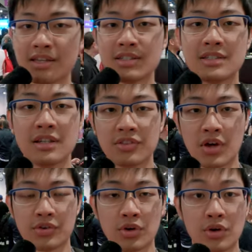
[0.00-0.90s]
is
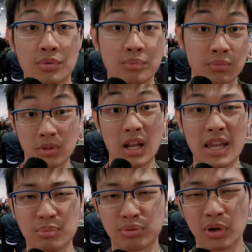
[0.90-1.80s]
another,
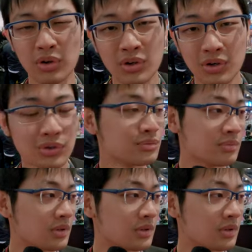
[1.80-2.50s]
like, protocol.